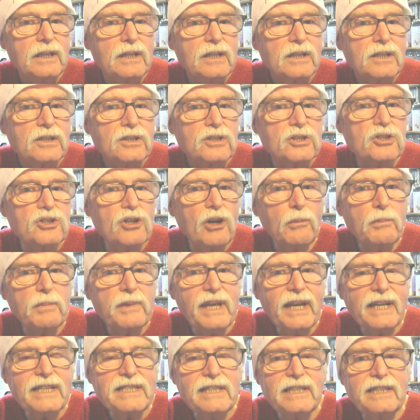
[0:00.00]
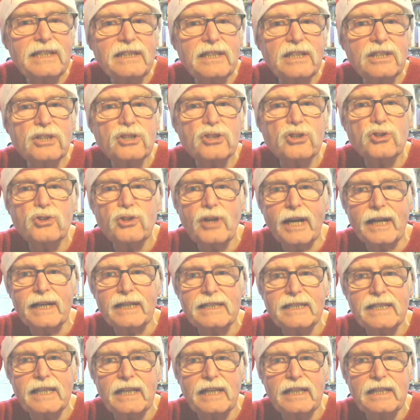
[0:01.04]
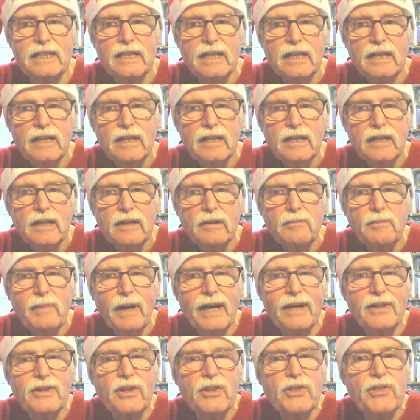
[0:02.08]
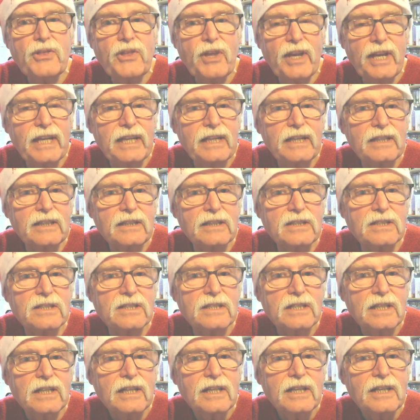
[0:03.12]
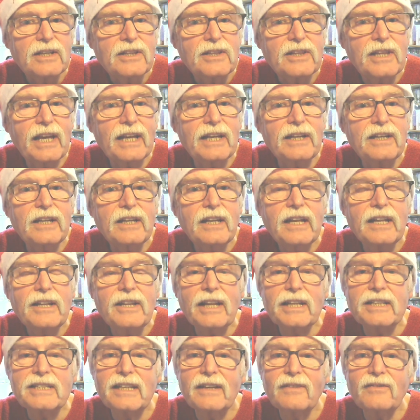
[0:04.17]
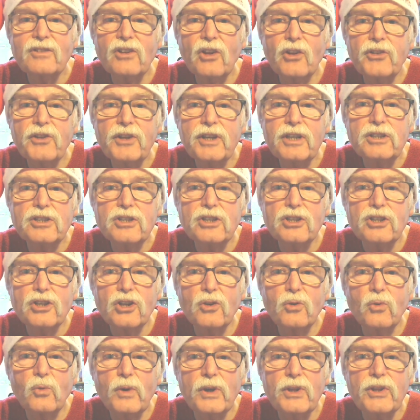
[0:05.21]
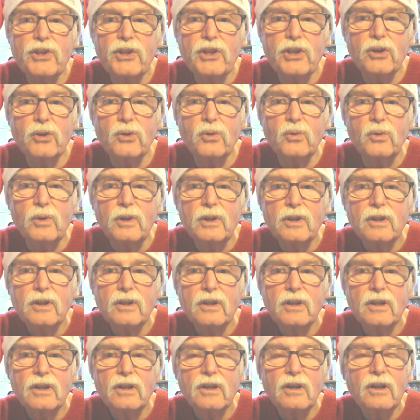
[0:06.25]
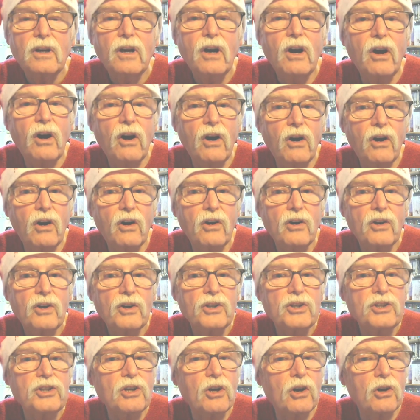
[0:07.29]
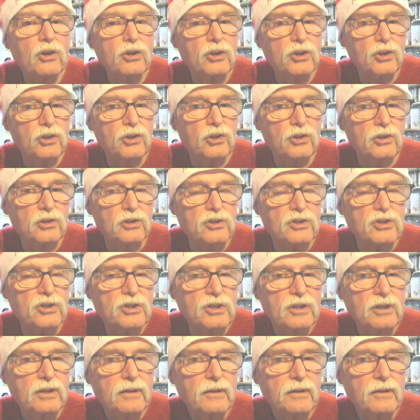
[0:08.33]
Stop getting distracted by the things that have nothing to do with you or your goals.